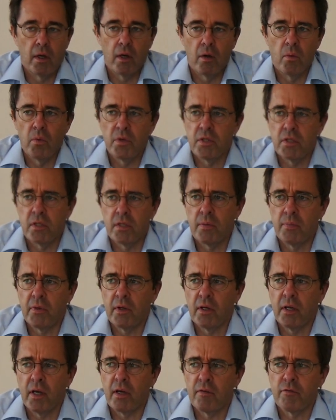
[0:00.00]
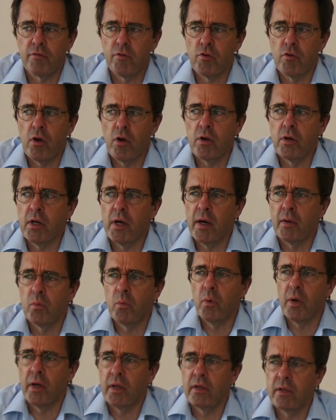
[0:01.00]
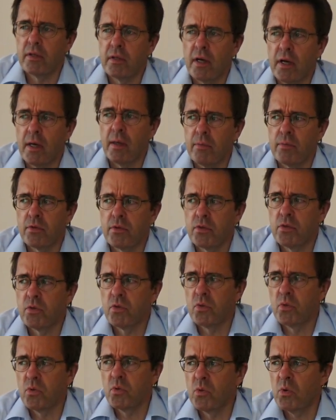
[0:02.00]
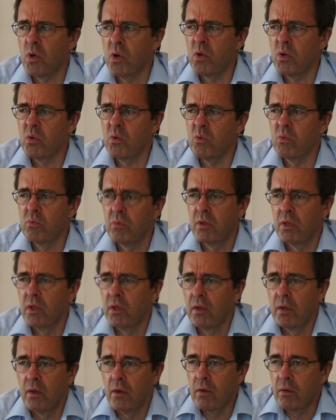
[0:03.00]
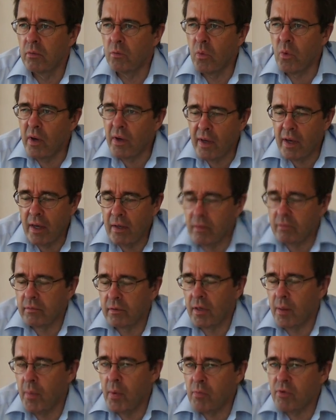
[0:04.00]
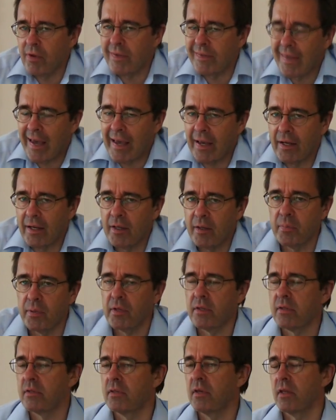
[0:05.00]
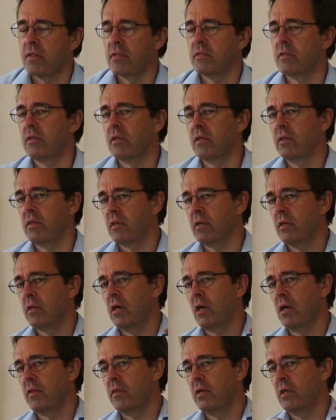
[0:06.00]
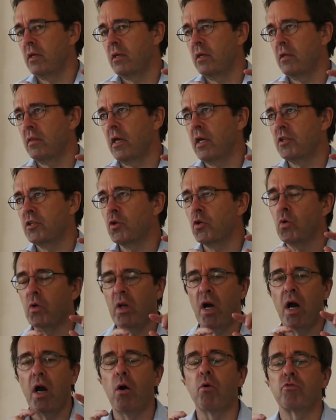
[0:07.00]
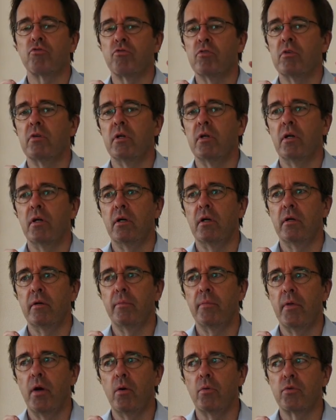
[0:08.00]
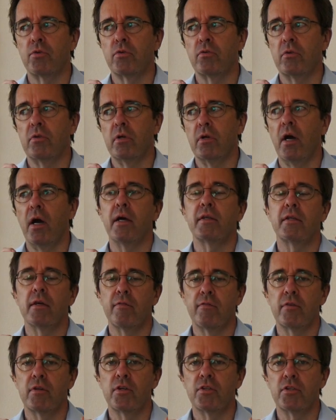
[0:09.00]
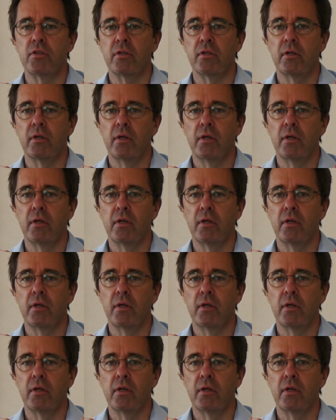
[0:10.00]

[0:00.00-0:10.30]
which is something like 4091 times 2018. I can't remember exactly, but it's they actually call it ultra high definition.